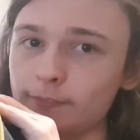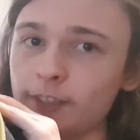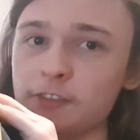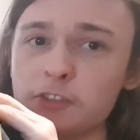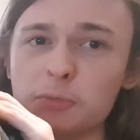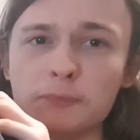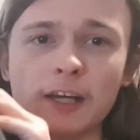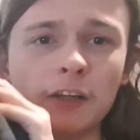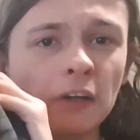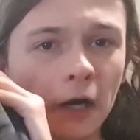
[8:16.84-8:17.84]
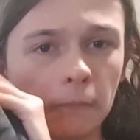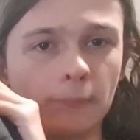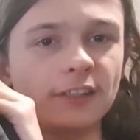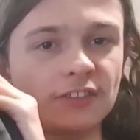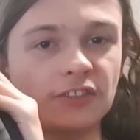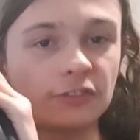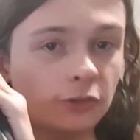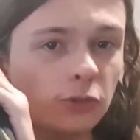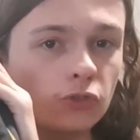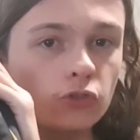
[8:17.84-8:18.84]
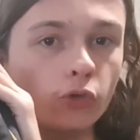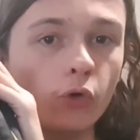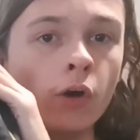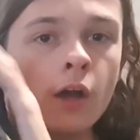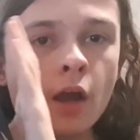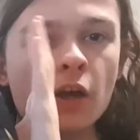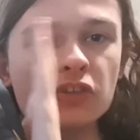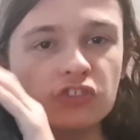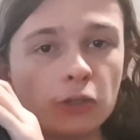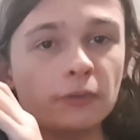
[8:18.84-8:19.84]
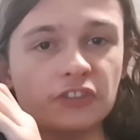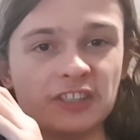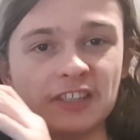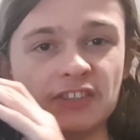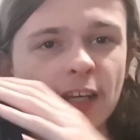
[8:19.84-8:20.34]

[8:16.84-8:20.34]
And on top of that, look at how big this is. You can store so much in this.